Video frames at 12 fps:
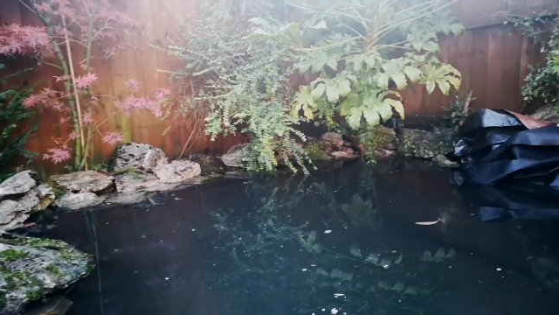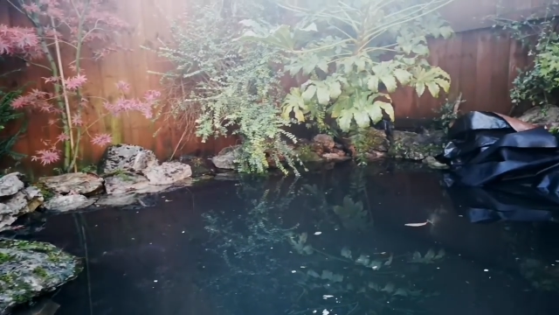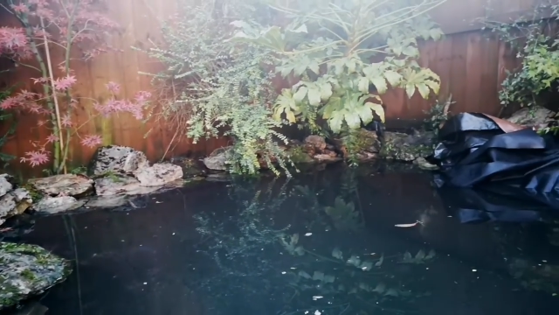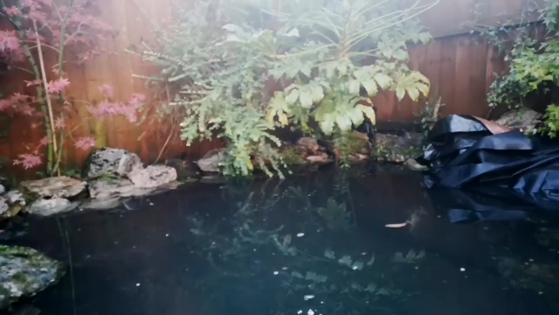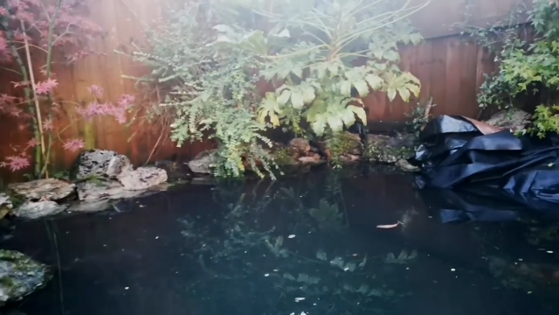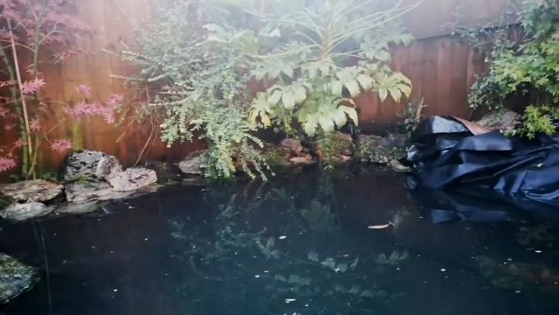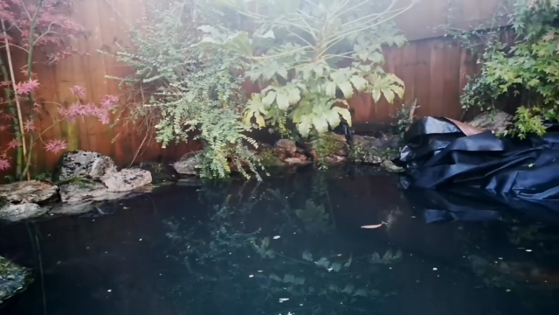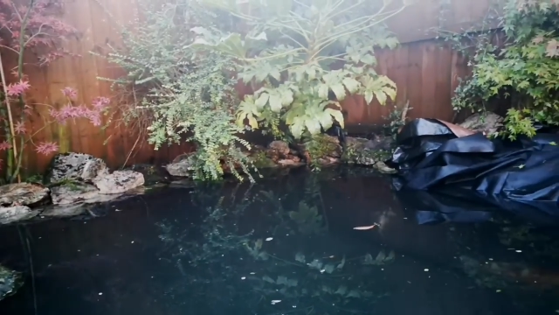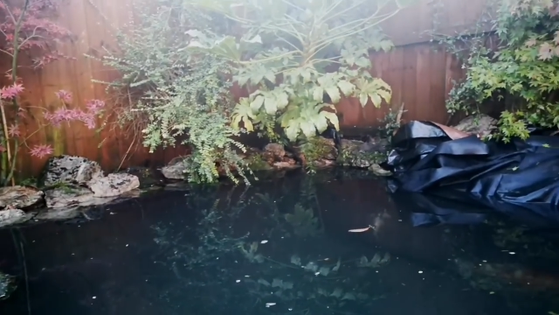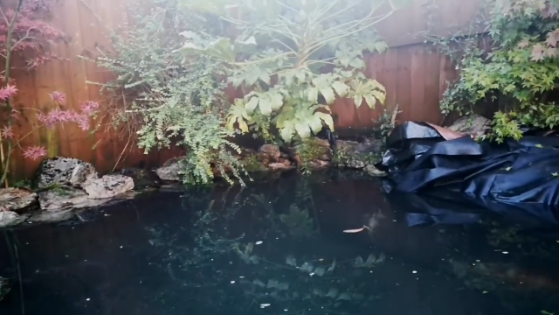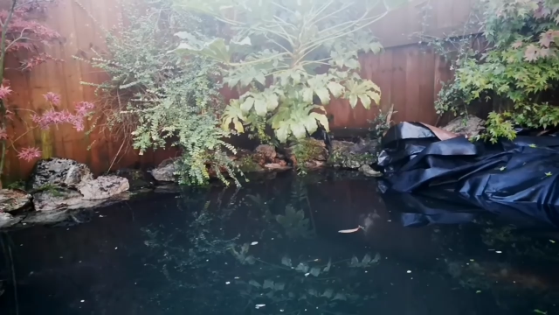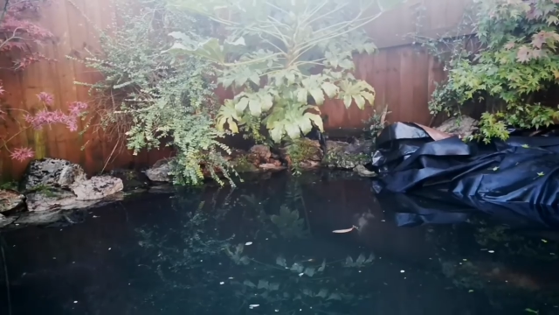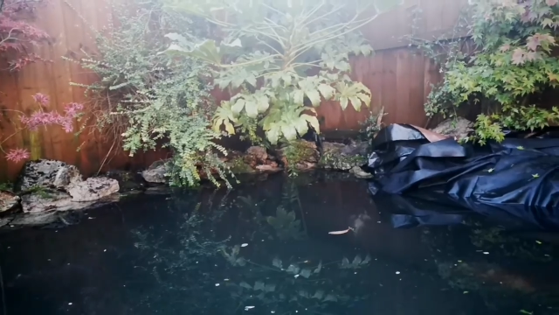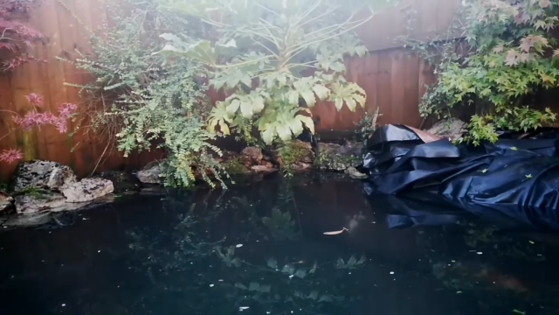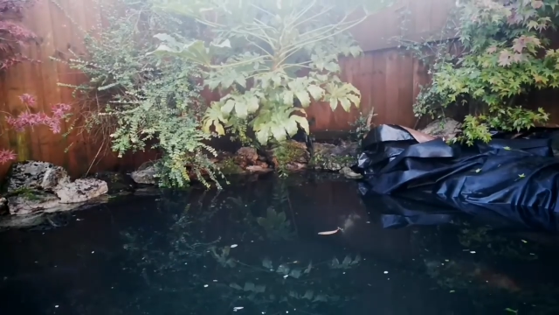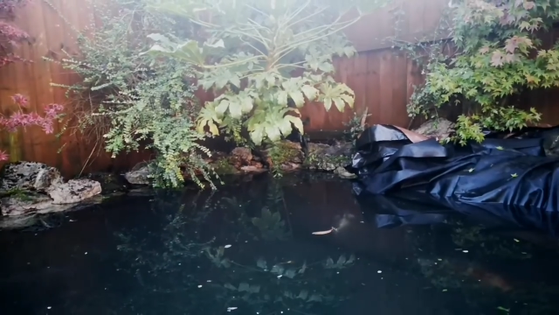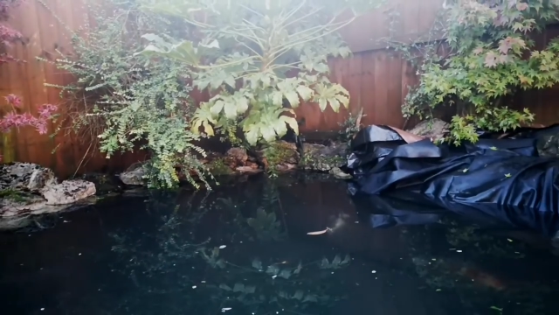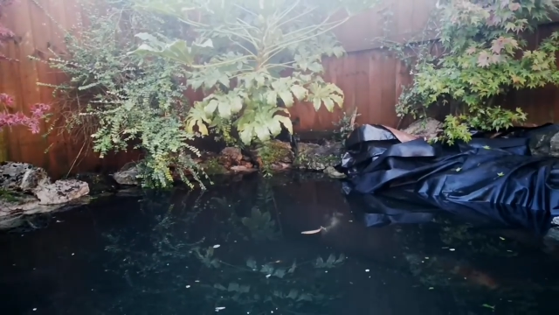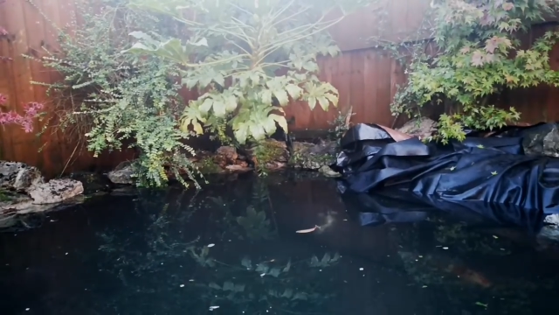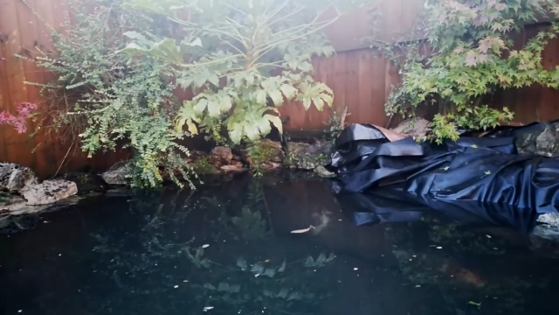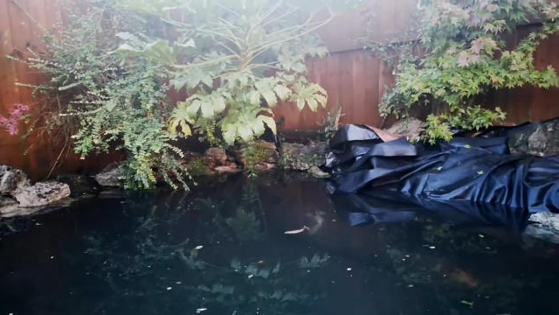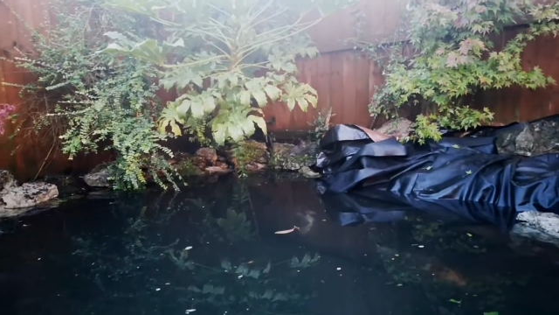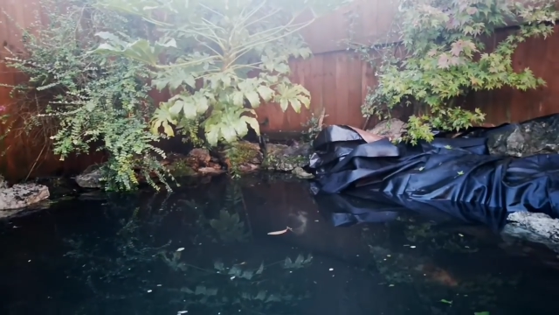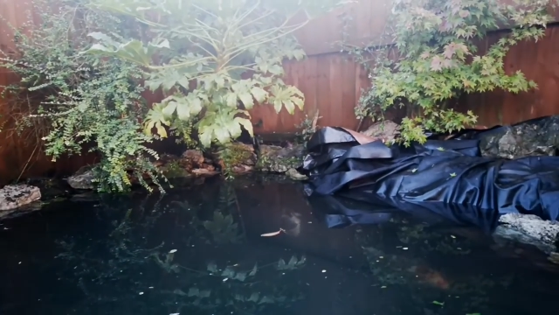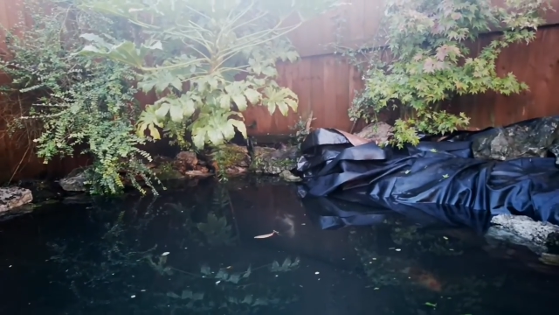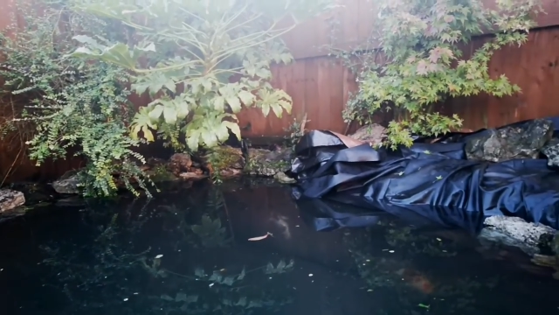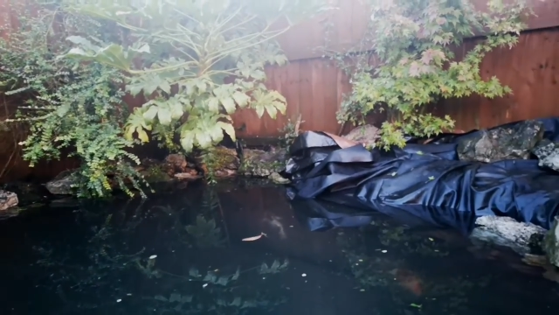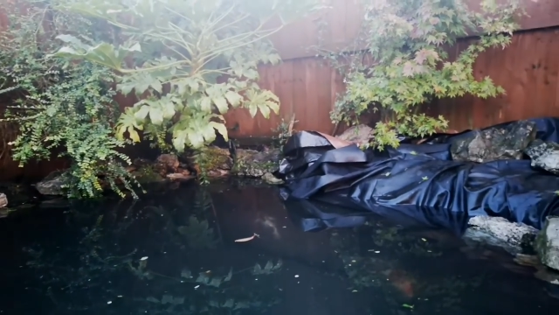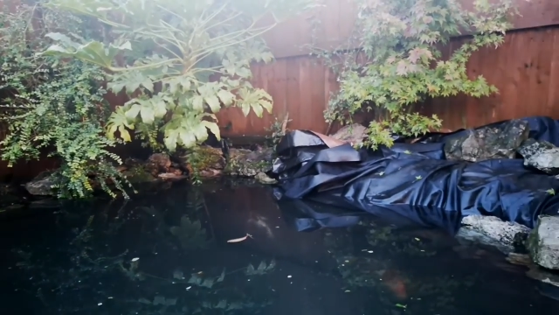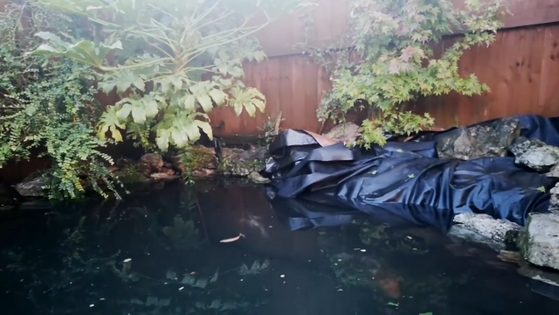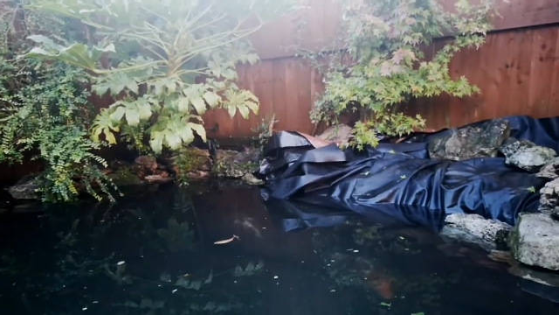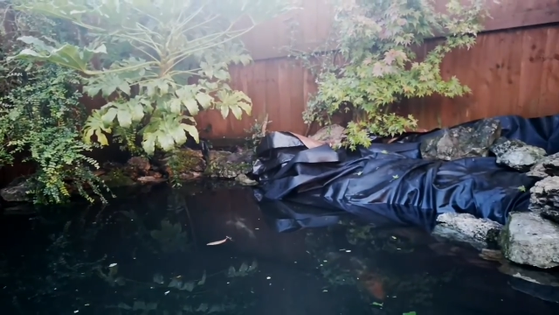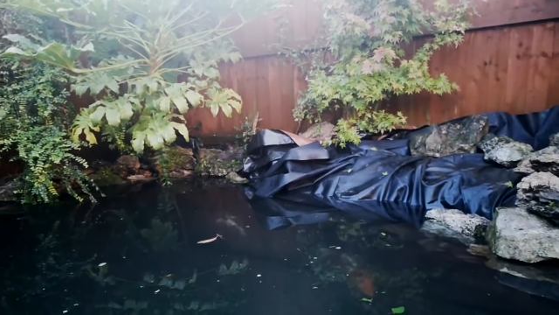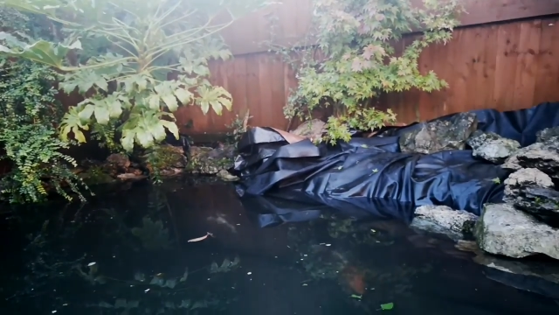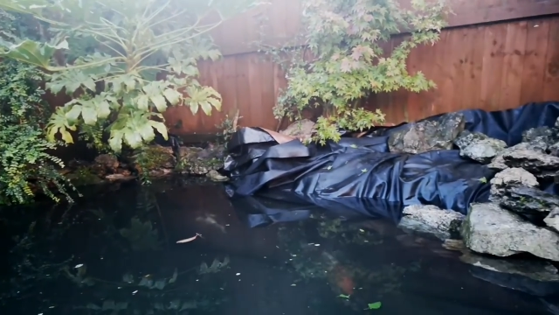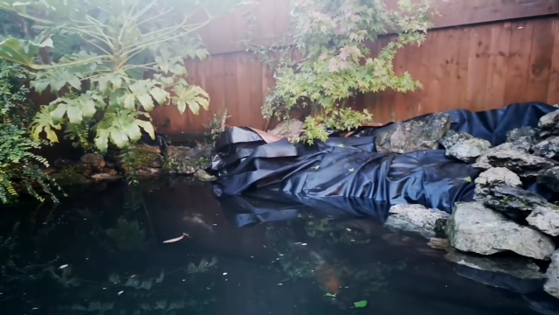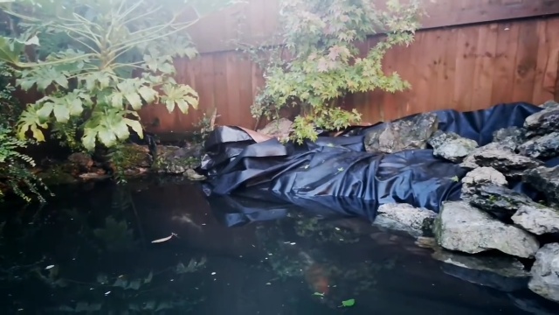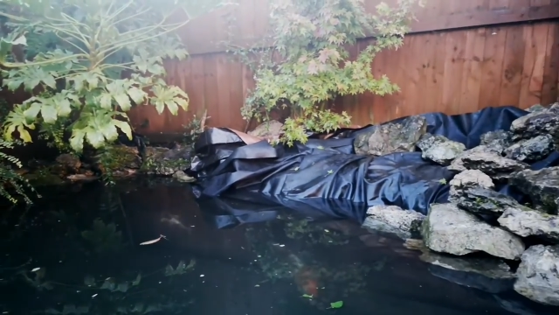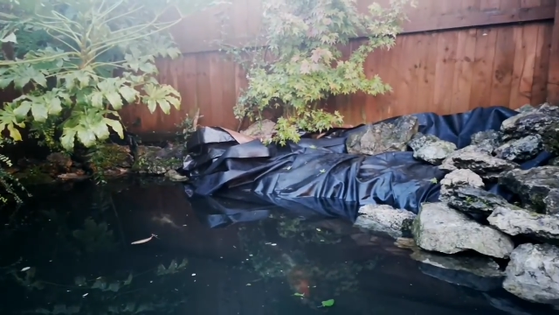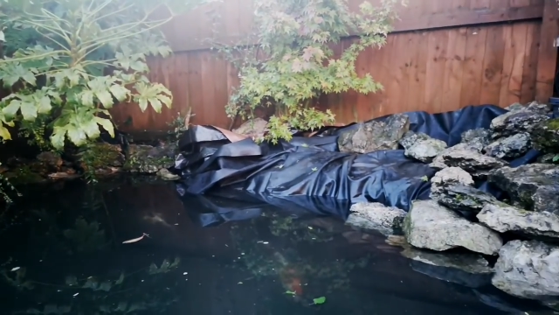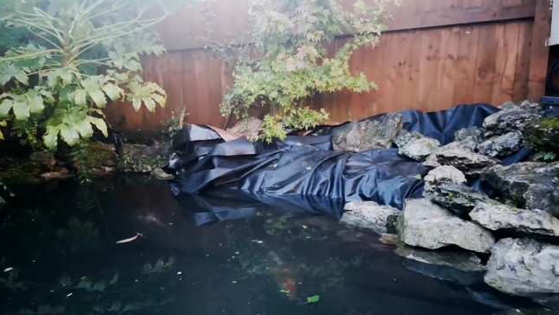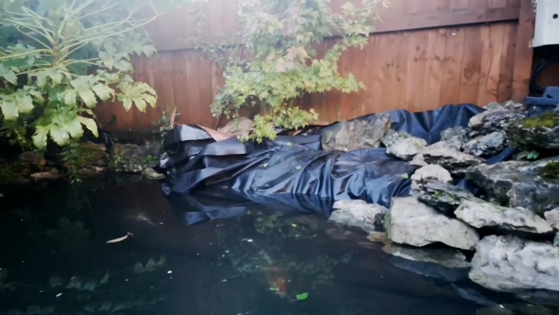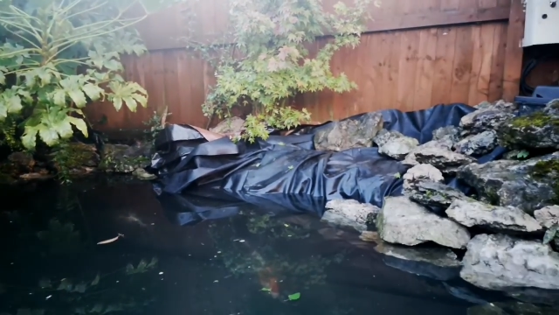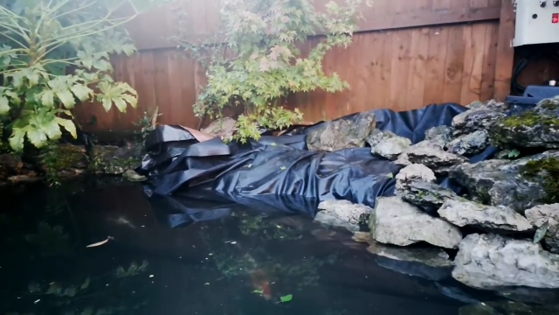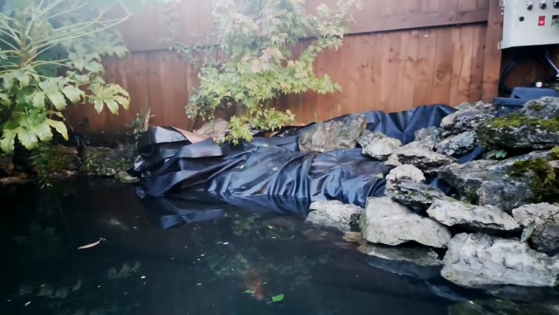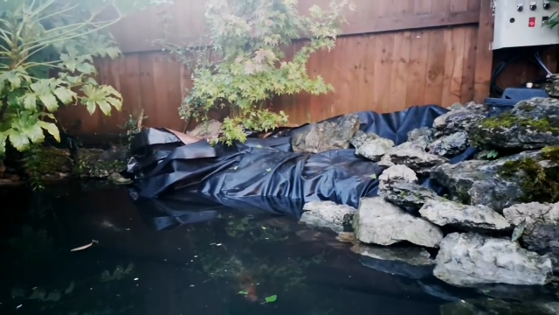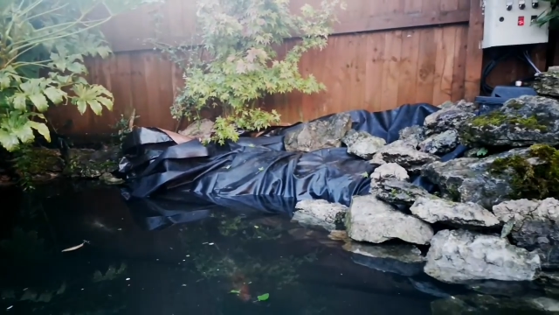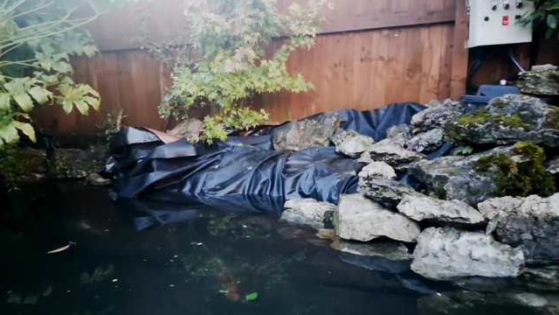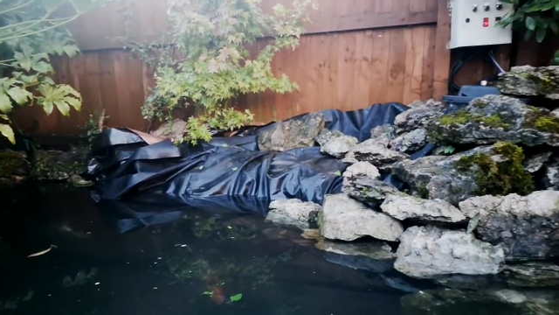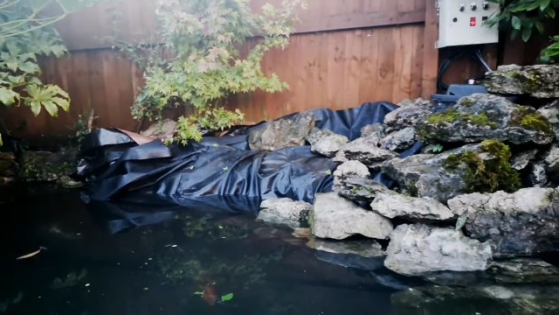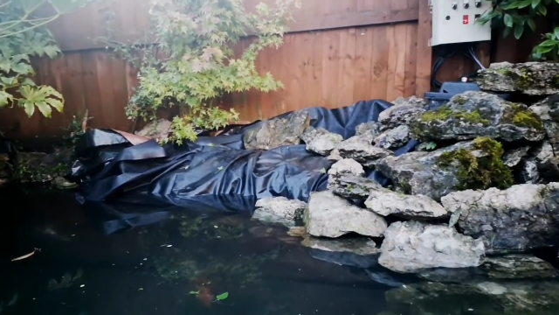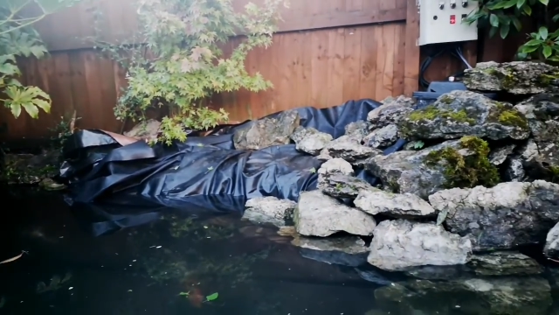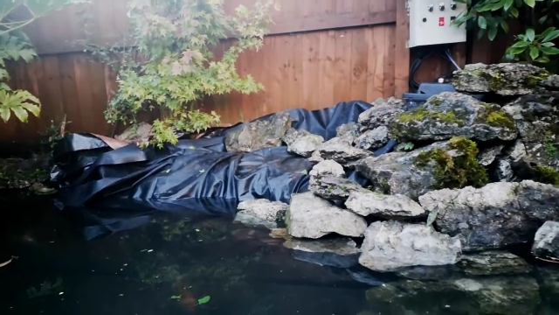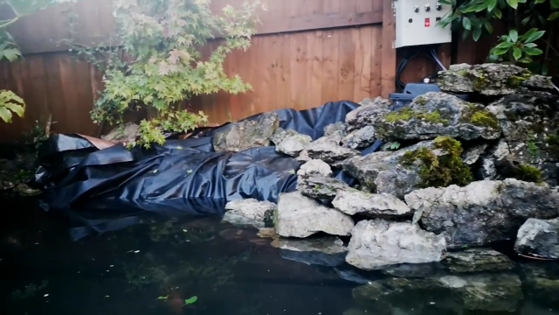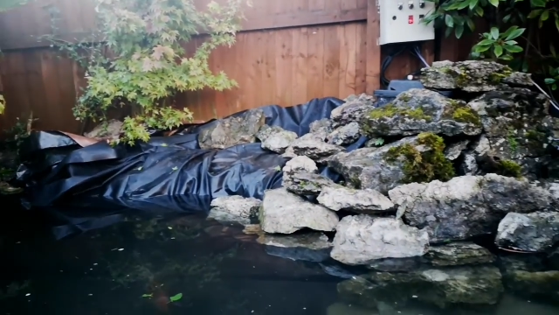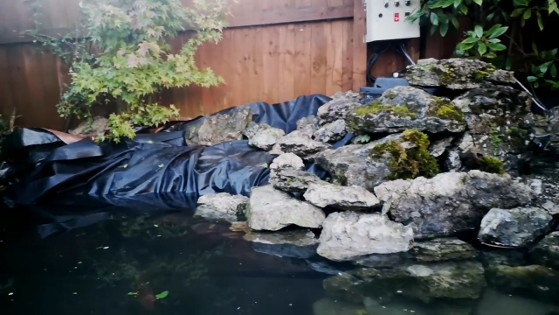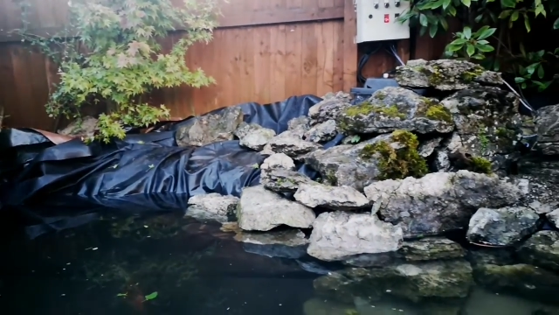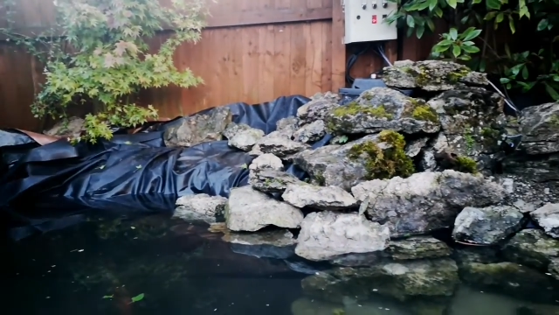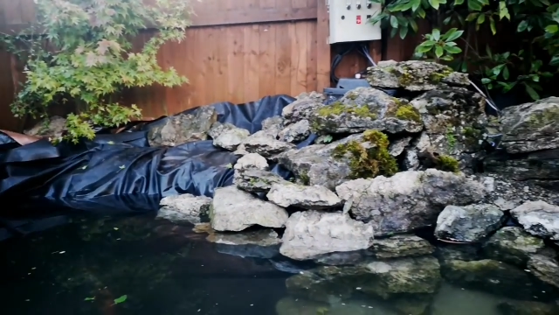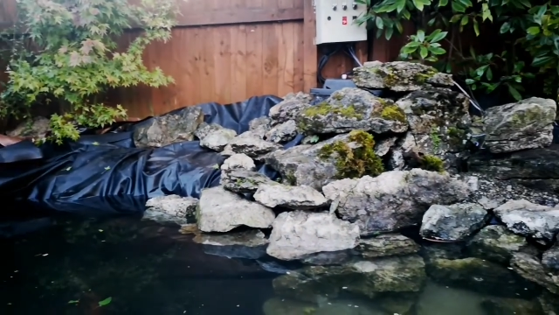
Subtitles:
[unreadable: no face in view]